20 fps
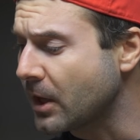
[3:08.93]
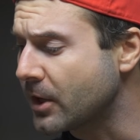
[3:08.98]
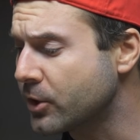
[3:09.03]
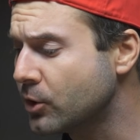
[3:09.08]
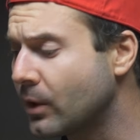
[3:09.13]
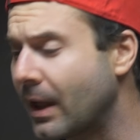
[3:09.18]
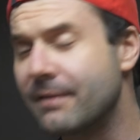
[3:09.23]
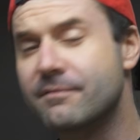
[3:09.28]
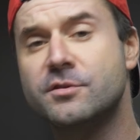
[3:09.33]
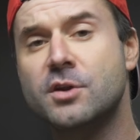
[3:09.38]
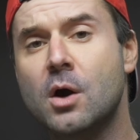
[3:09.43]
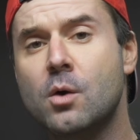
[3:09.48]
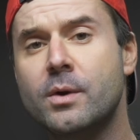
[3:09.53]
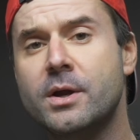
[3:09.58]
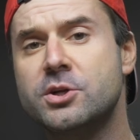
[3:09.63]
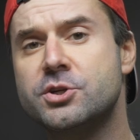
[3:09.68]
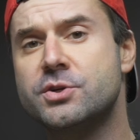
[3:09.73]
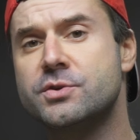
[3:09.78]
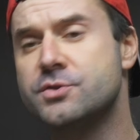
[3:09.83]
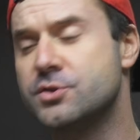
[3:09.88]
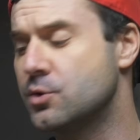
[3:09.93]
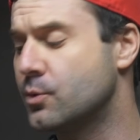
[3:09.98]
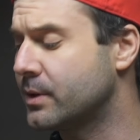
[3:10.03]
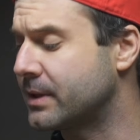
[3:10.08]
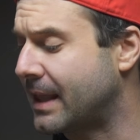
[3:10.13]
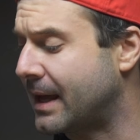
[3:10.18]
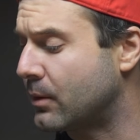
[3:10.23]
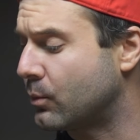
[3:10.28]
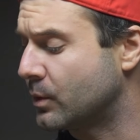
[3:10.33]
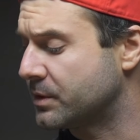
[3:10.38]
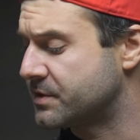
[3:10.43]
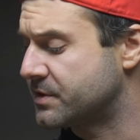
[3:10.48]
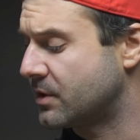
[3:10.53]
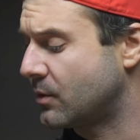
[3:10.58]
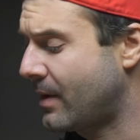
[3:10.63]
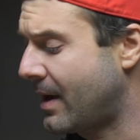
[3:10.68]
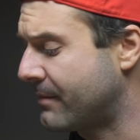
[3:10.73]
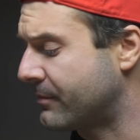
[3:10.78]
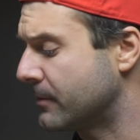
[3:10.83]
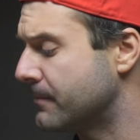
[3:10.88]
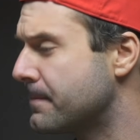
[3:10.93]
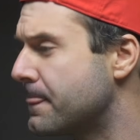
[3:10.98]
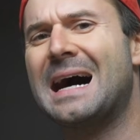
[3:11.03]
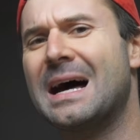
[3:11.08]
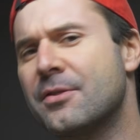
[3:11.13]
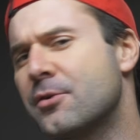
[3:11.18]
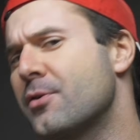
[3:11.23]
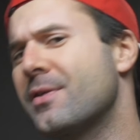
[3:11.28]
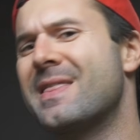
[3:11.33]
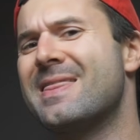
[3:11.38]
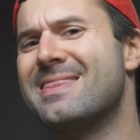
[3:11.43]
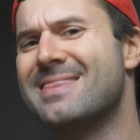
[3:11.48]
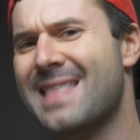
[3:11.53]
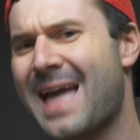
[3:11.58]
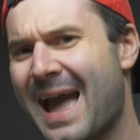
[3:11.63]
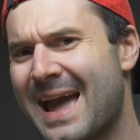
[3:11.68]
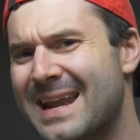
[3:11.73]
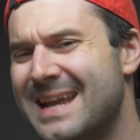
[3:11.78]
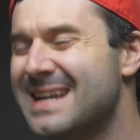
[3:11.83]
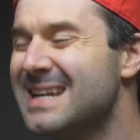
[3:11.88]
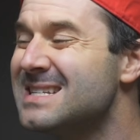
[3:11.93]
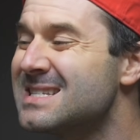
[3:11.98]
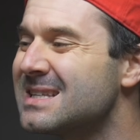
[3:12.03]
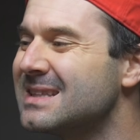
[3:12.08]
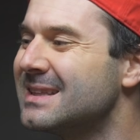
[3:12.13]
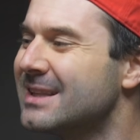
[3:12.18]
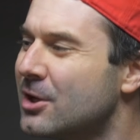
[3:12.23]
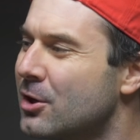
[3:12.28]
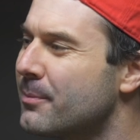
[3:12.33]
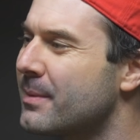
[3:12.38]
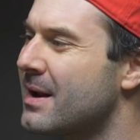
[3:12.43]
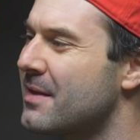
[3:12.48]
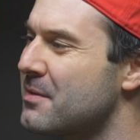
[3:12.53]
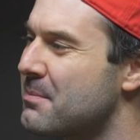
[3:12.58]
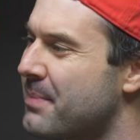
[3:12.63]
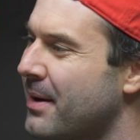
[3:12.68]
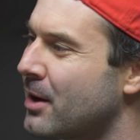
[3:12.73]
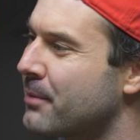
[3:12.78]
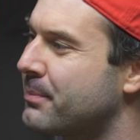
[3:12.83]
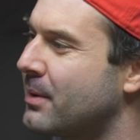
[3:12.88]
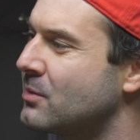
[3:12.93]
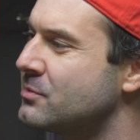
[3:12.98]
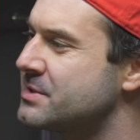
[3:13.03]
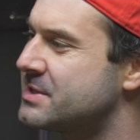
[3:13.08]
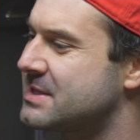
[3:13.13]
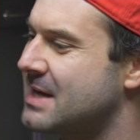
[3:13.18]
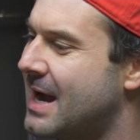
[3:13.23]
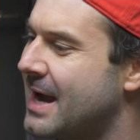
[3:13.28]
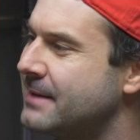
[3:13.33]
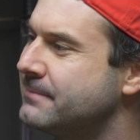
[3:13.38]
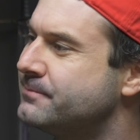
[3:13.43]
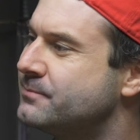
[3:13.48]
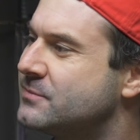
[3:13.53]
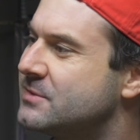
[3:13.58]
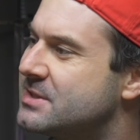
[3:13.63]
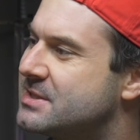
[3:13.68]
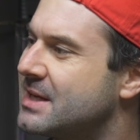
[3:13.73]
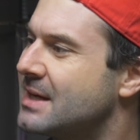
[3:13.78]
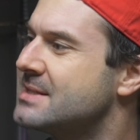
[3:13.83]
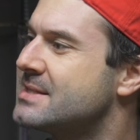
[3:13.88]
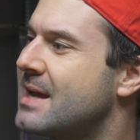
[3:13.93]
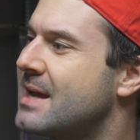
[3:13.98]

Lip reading: you'll have no issues doing that whatsoever. Other than that, it is a little bit on the bare bones side. It does